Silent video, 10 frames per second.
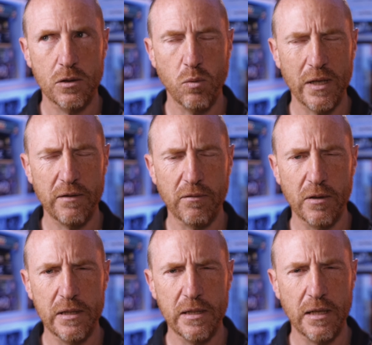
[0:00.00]

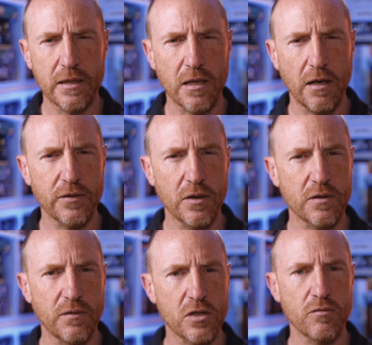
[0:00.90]
23 years after it was
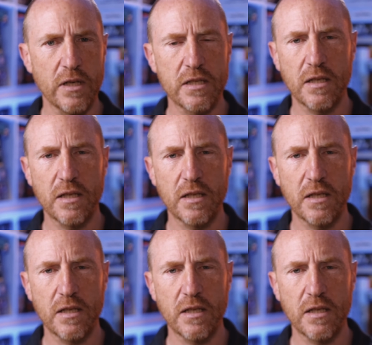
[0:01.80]
first released